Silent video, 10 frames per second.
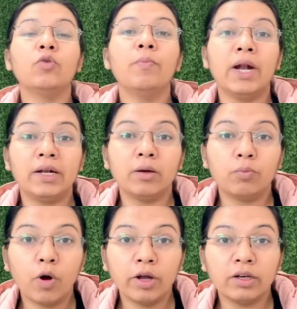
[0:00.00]
to melting
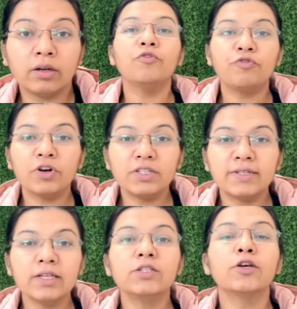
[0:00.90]
point.
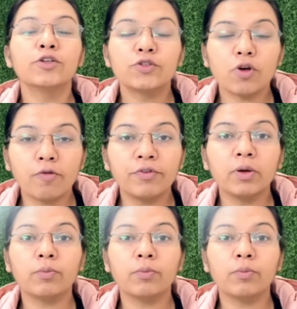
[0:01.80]
First is softening